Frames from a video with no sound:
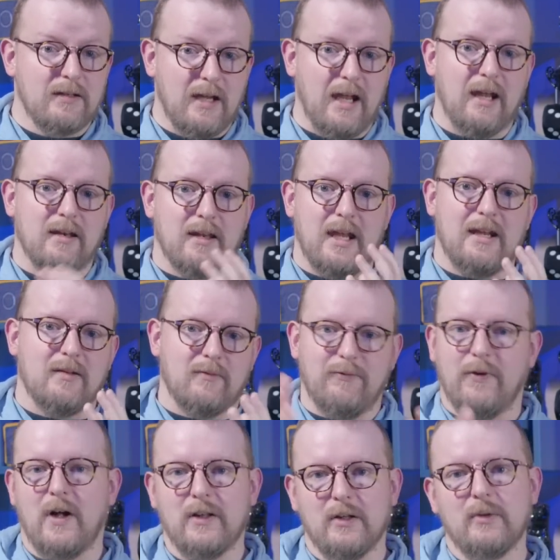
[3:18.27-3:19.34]
and they can
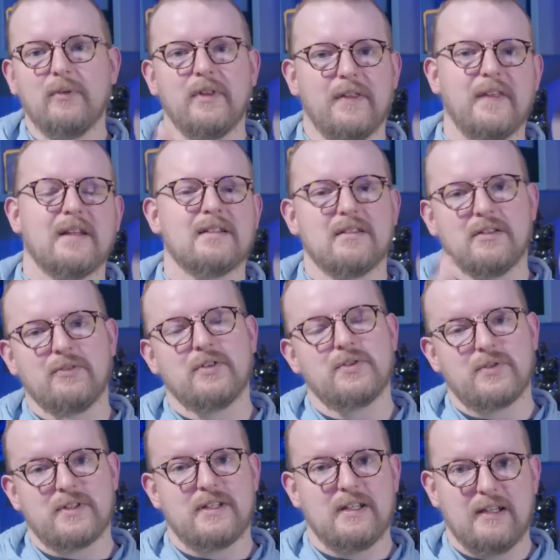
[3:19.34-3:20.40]
follow the things that they're
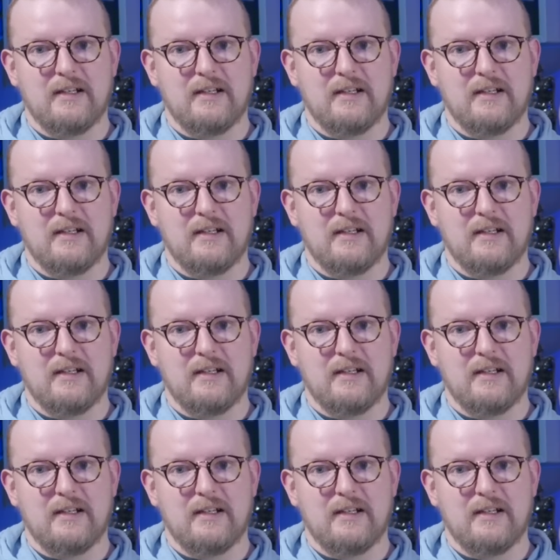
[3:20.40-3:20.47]
interested